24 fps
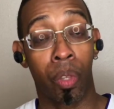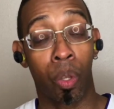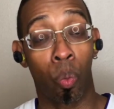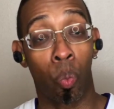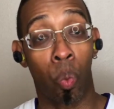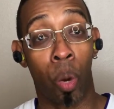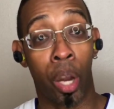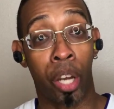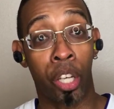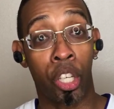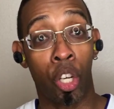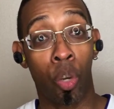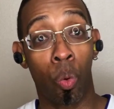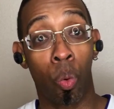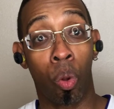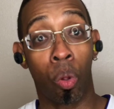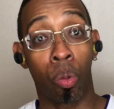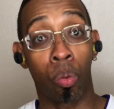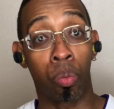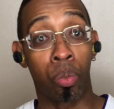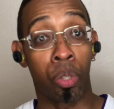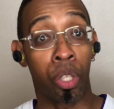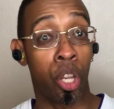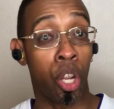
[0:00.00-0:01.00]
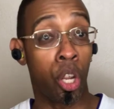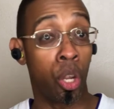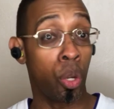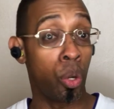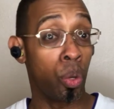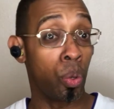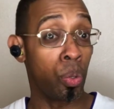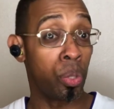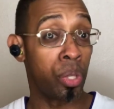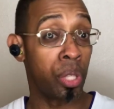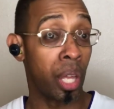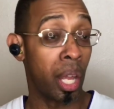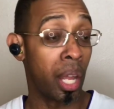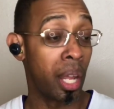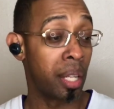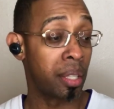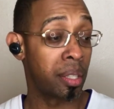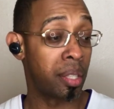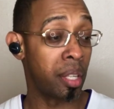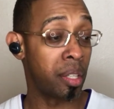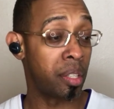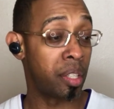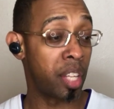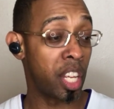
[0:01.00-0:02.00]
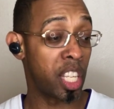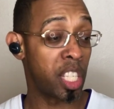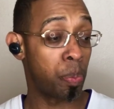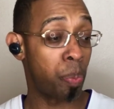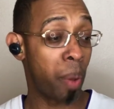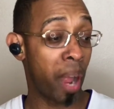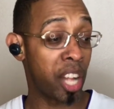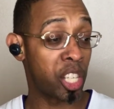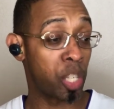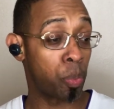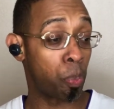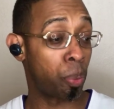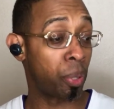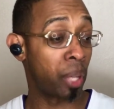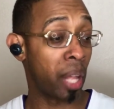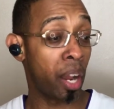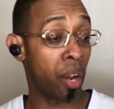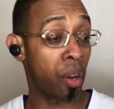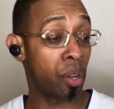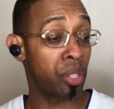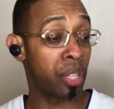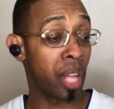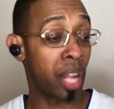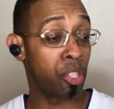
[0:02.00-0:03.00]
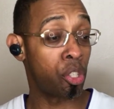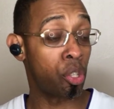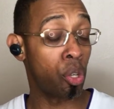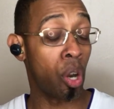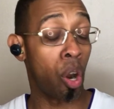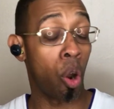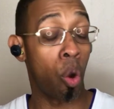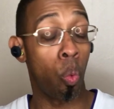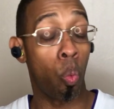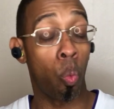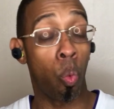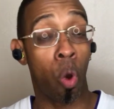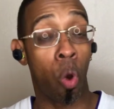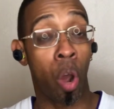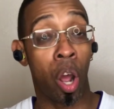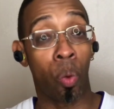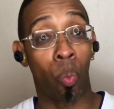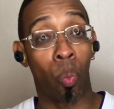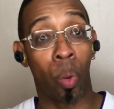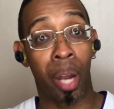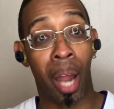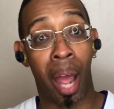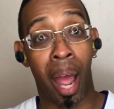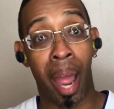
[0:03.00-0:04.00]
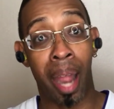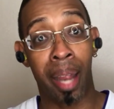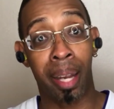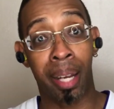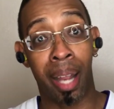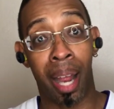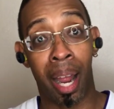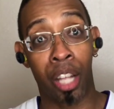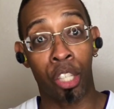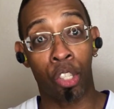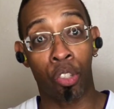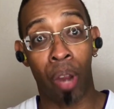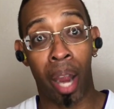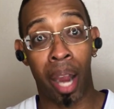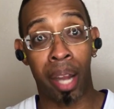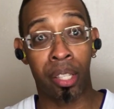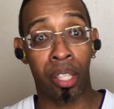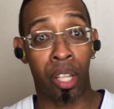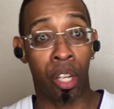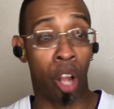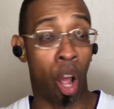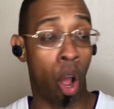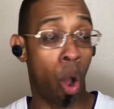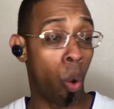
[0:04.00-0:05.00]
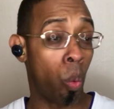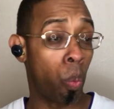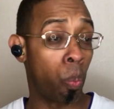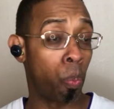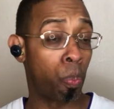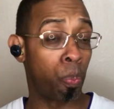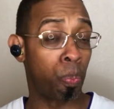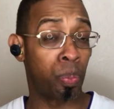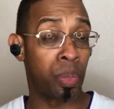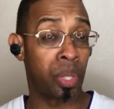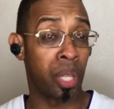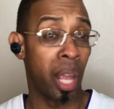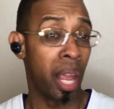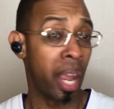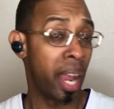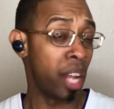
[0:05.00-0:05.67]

where you will use to dispatch players that you don't want with high contracts and hopes